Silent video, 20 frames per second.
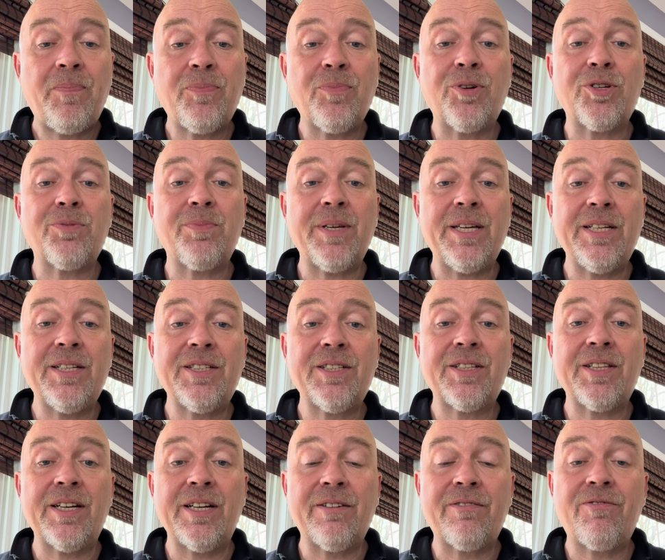which
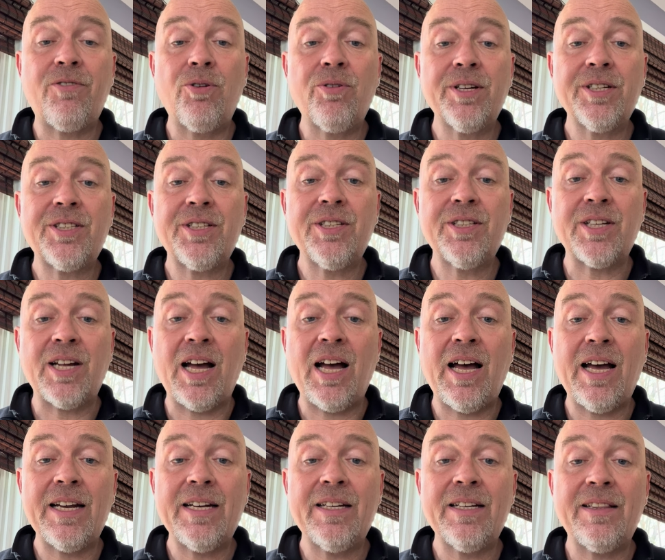means that it focuses
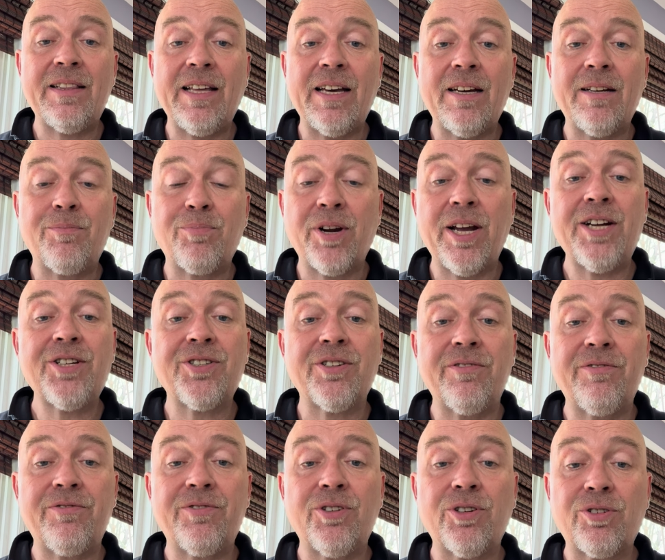on that branch
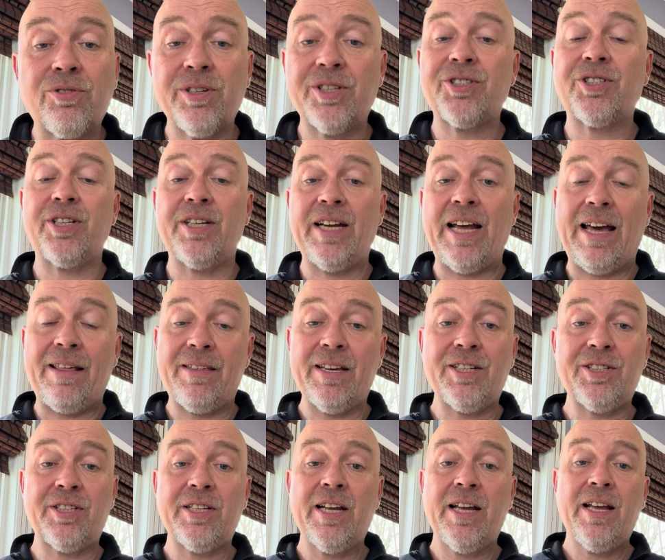of Christian
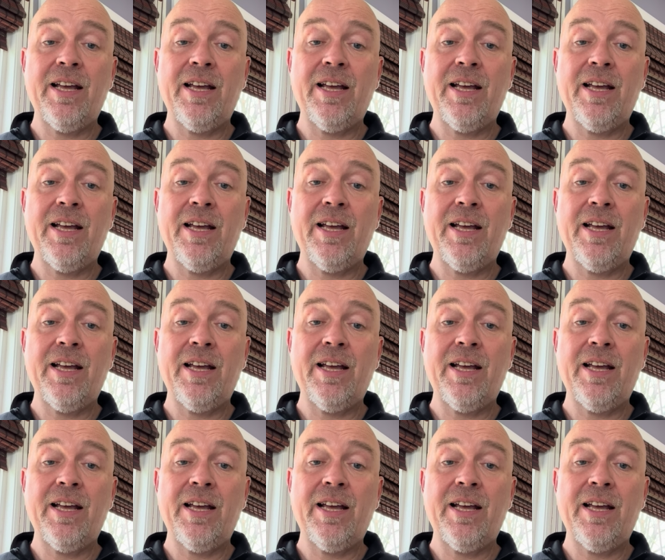ethics,